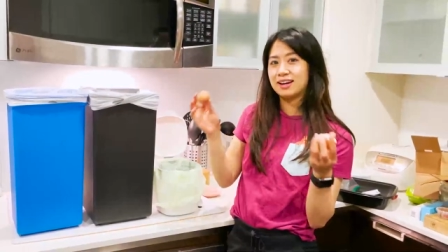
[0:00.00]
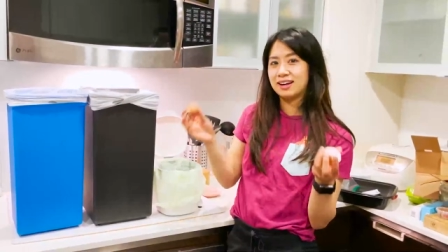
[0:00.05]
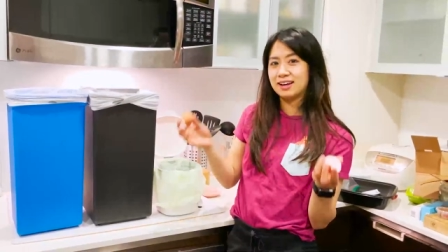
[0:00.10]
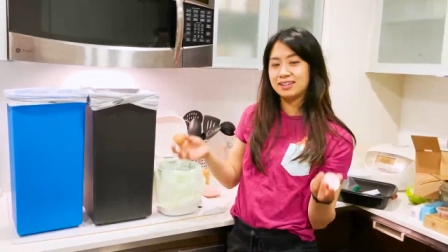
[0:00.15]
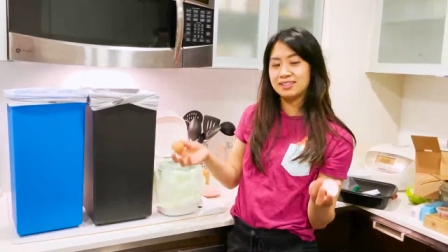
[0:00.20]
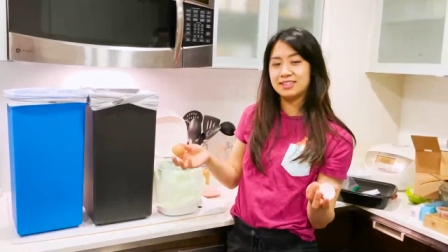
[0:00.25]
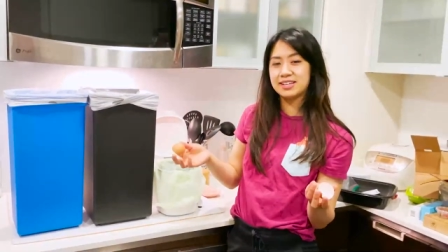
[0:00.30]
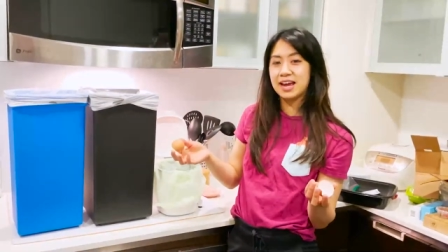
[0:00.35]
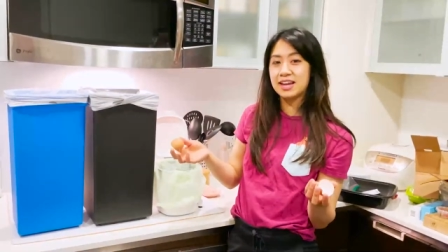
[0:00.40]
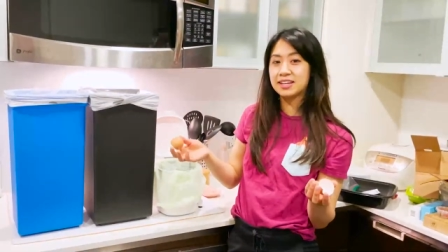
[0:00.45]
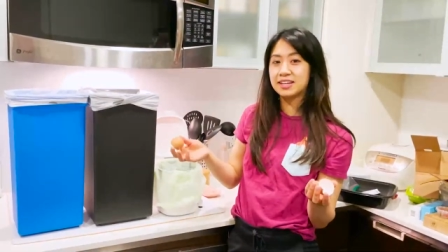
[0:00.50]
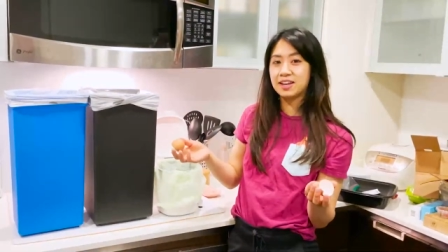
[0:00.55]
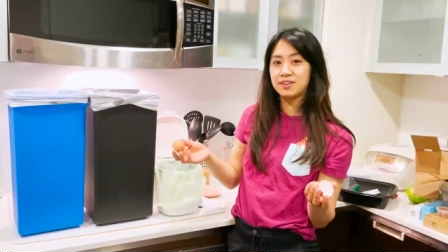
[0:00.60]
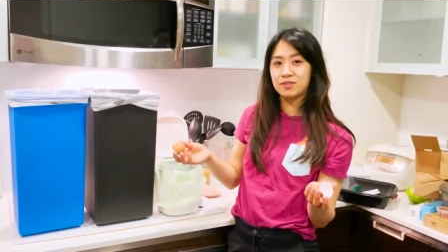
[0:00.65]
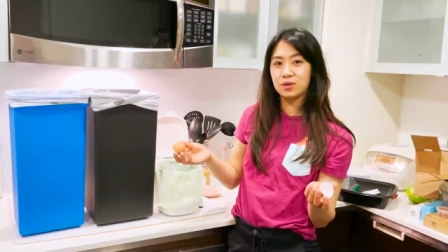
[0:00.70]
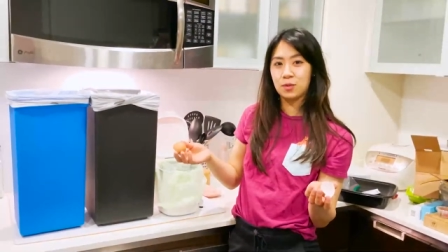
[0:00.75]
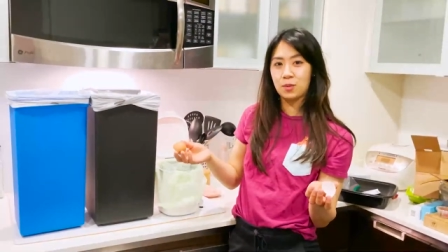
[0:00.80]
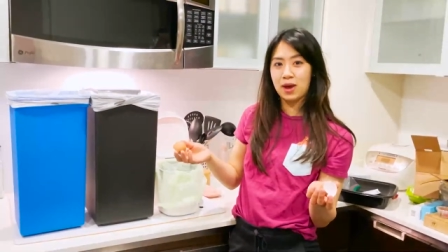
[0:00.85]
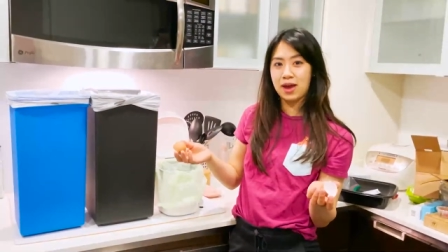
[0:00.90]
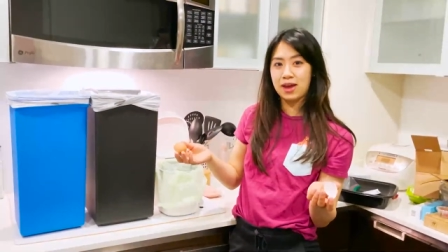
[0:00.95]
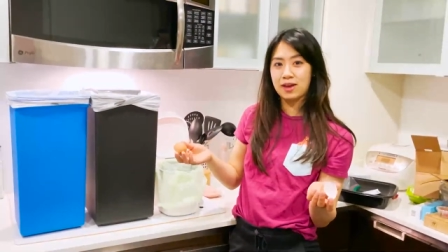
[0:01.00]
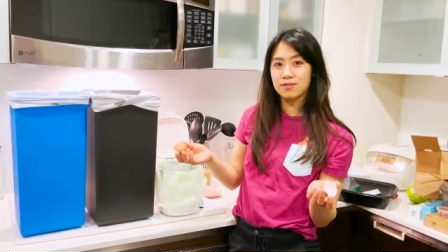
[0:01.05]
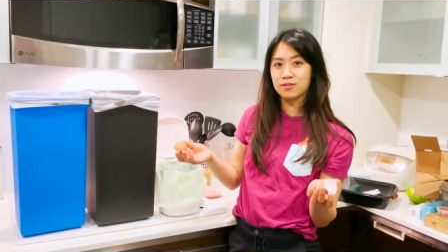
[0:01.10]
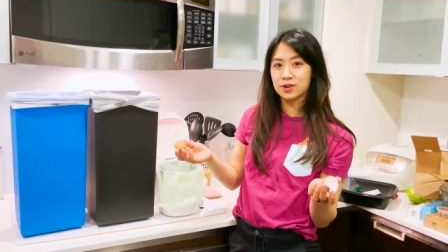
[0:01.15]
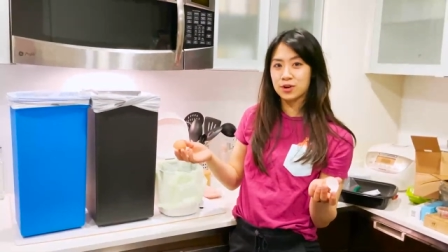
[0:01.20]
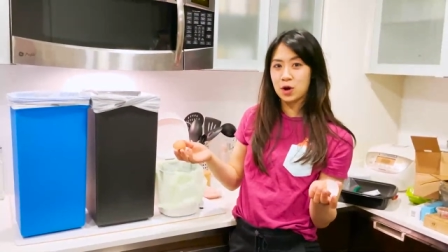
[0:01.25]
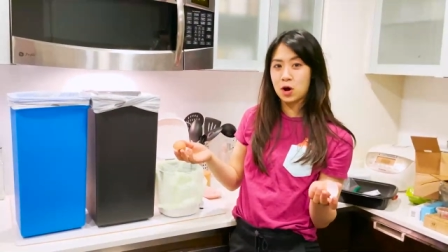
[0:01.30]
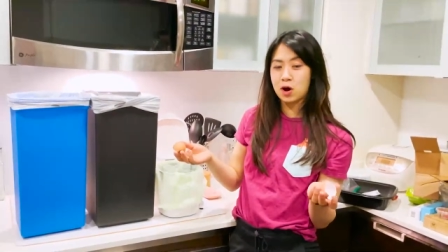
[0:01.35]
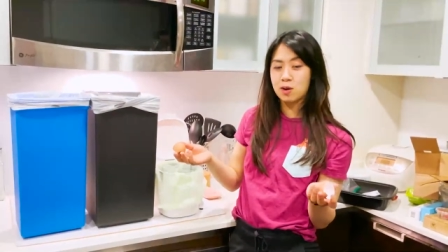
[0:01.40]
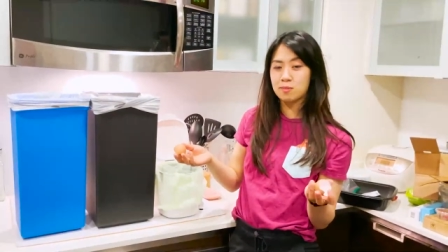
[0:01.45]
a dead giveaway
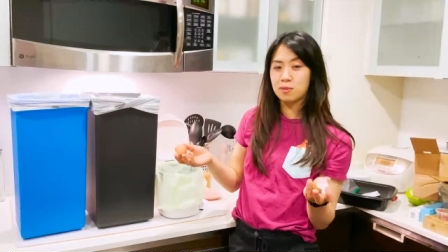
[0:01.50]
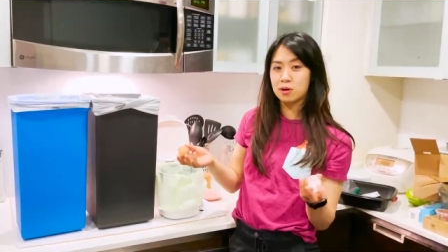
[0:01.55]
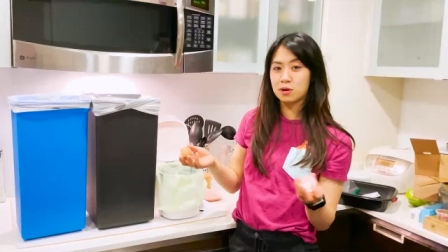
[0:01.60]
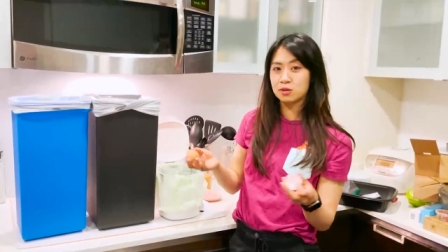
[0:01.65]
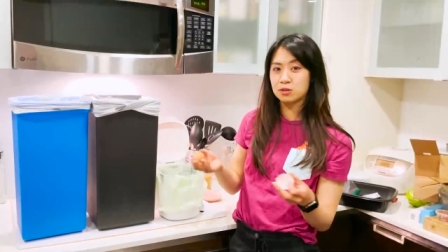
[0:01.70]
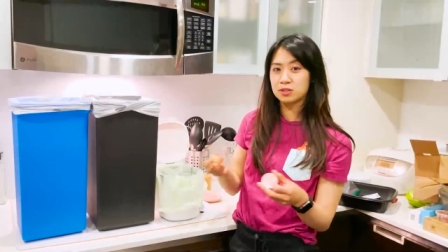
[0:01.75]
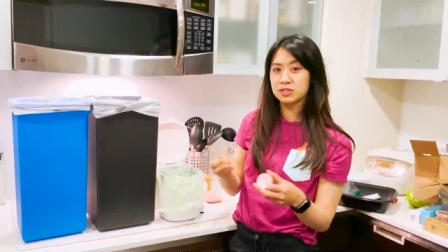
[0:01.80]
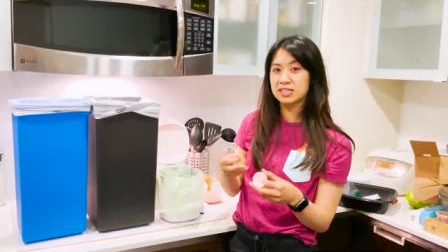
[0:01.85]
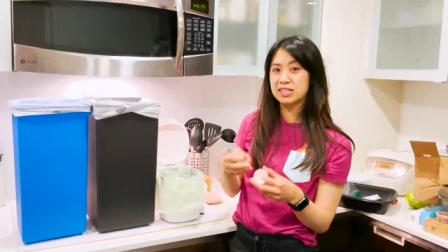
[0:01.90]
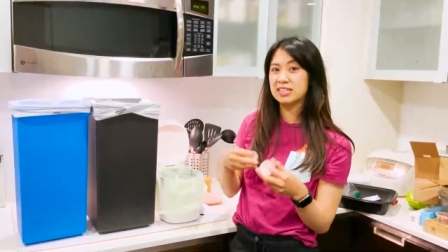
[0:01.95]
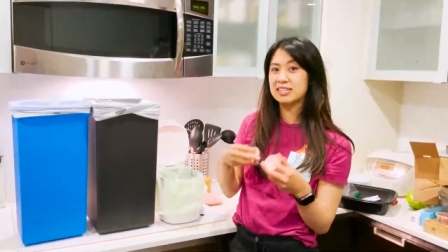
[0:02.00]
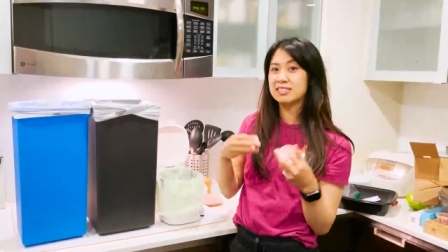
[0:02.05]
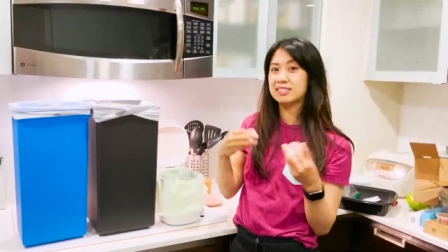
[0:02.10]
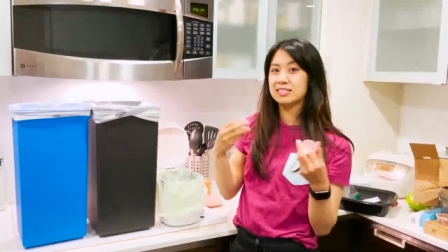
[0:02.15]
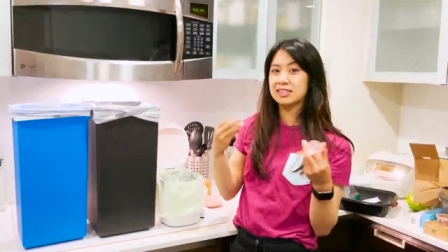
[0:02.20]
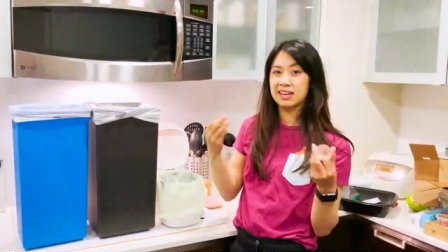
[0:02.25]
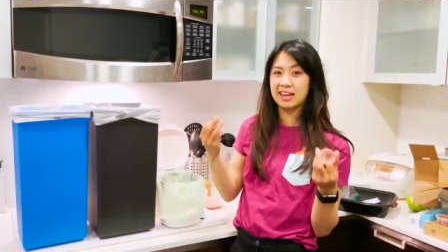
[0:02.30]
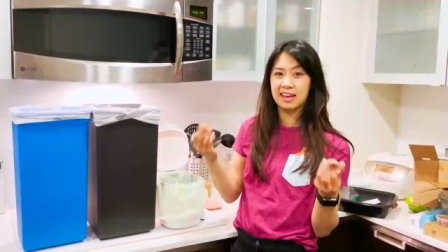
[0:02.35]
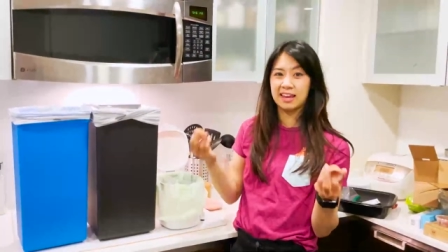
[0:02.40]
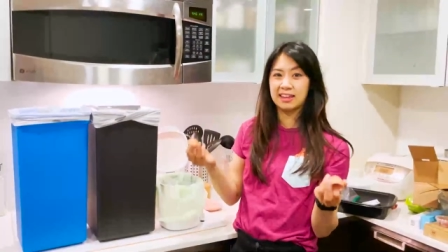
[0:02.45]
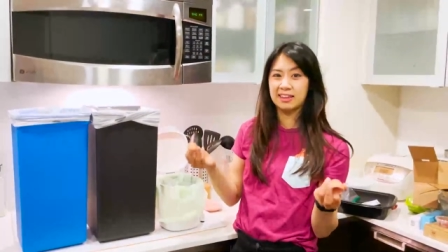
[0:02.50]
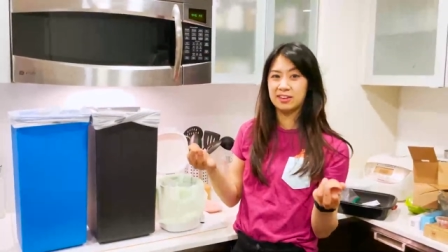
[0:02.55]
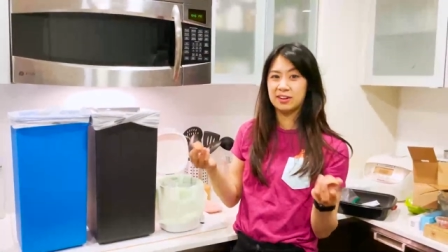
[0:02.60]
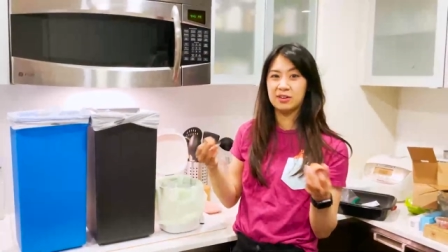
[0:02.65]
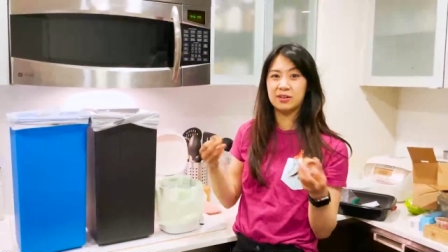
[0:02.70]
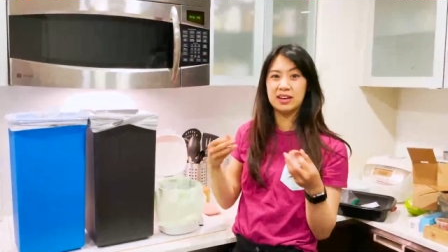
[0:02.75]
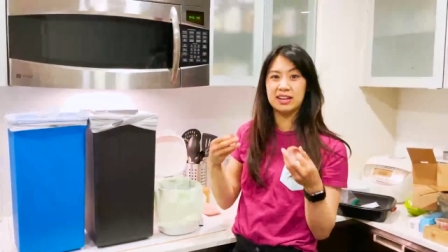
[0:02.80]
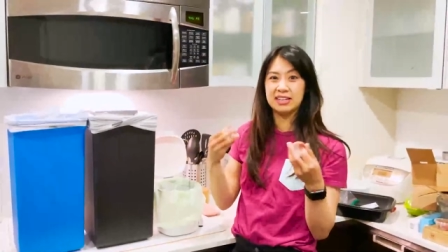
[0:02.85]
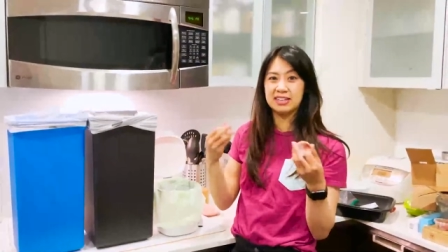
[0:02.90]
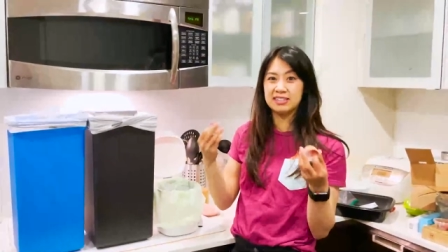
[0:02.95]
for compost is, you
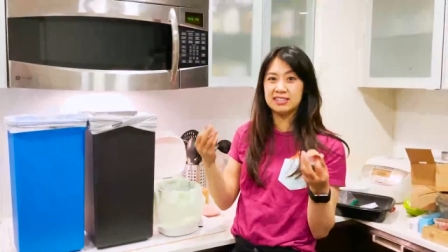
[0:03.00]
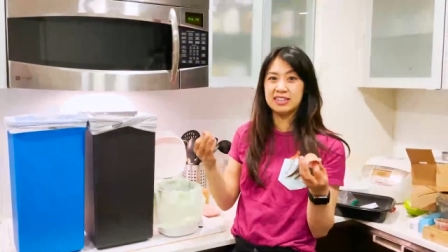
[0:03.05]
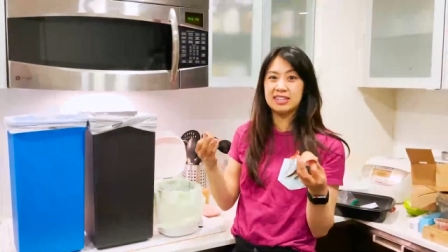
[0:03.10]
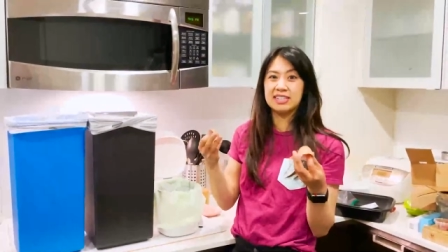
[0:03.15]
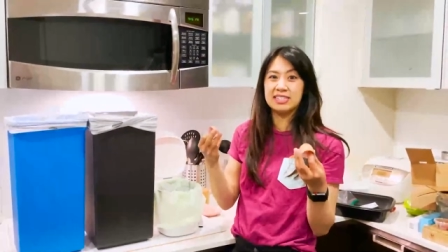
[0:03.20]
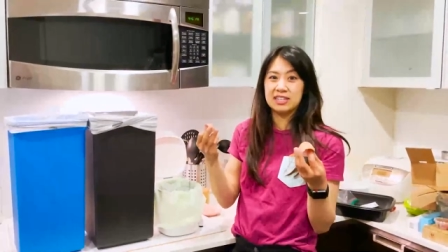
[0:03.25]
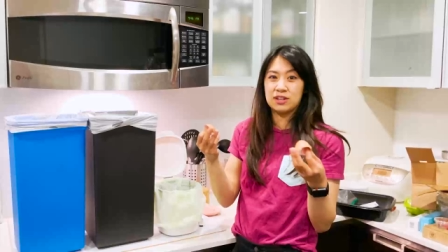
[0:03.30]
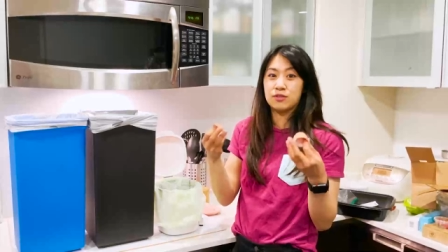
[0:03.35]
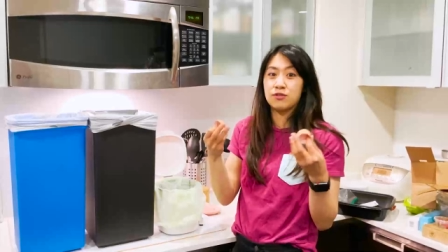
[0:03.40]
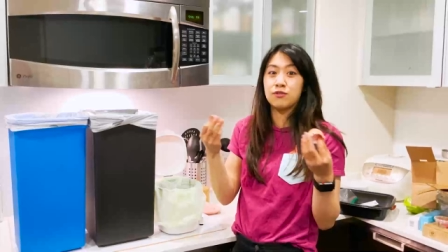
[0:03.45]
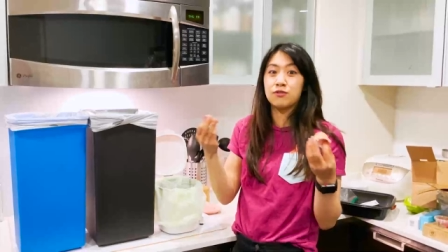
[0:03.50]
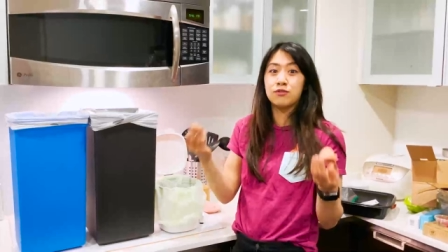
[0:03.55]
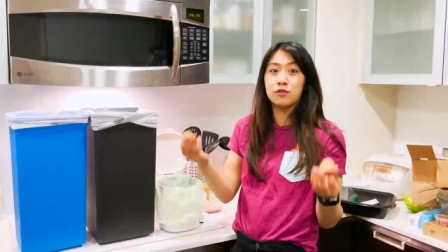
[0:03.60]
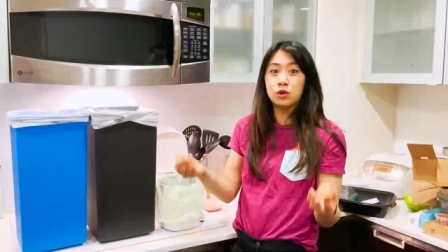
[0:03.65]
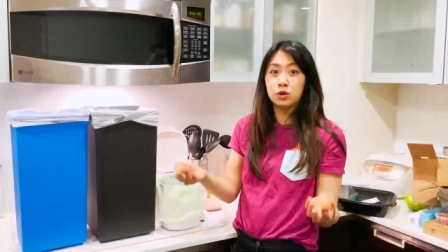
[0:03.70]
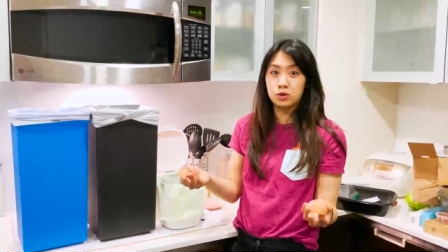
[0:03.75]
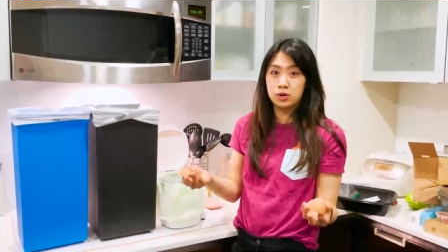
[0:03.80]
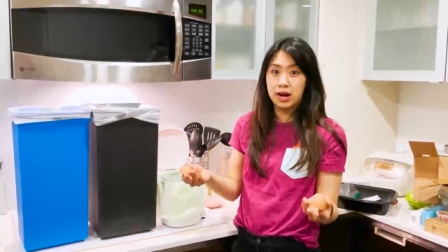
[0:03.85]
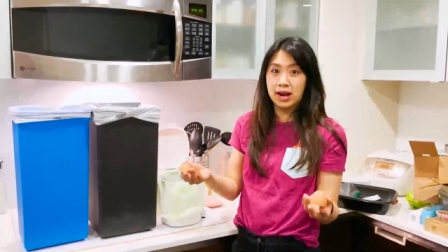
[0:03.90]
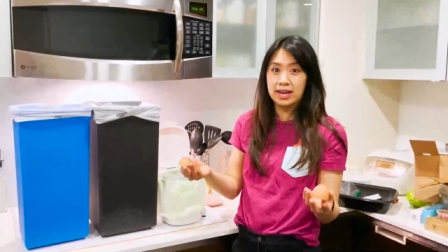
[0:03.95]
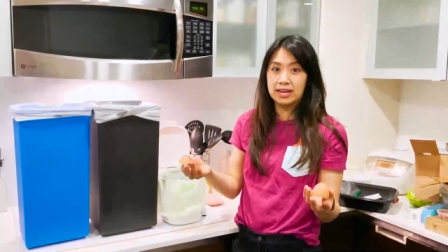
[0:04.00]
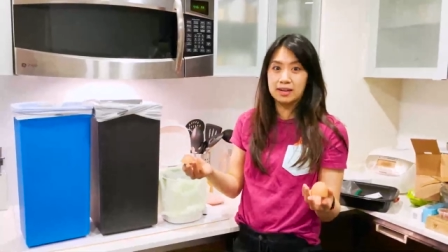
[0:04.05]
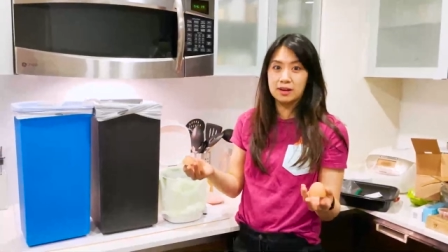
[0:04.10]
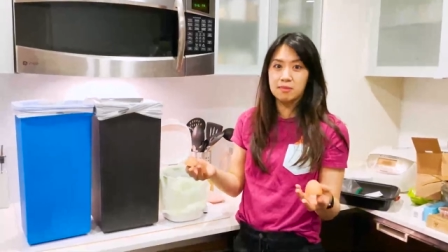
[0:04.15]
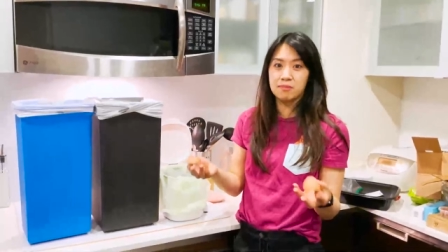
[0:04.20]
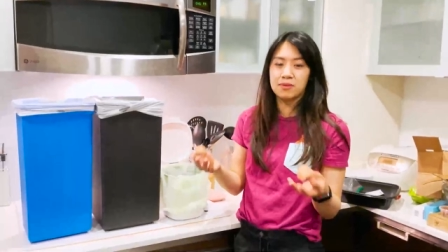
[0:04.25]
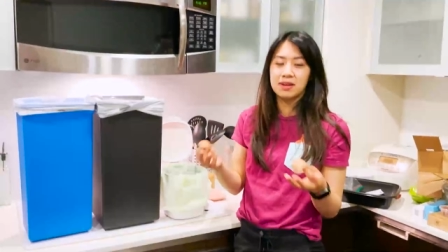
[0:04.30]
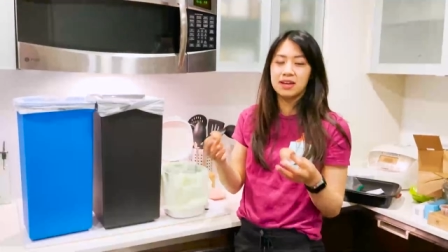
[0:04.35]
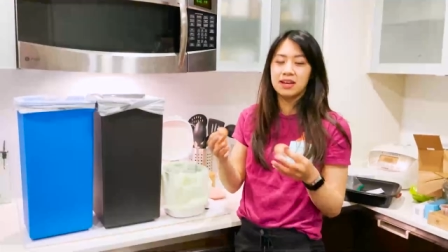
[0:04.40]
know, it, is it a food item?